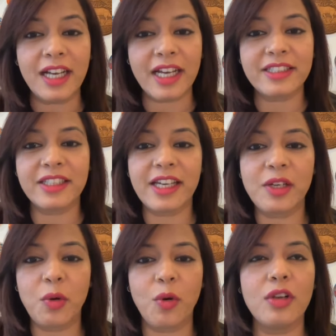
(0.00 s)
I think
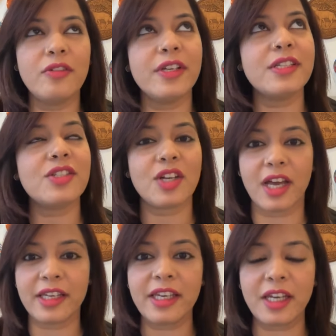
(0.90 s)
I always
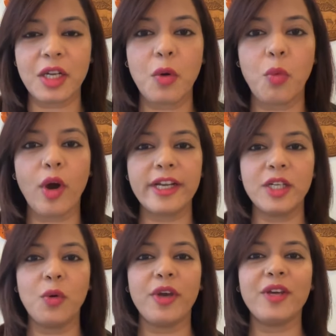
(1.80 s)
try and
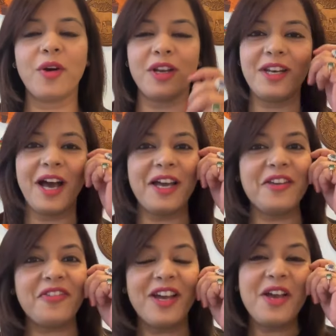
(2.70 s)
avoid going on
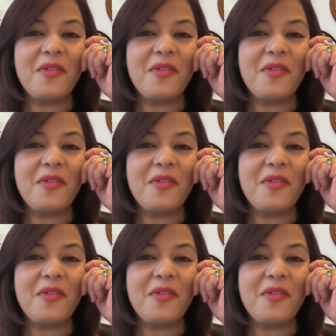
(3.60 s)
live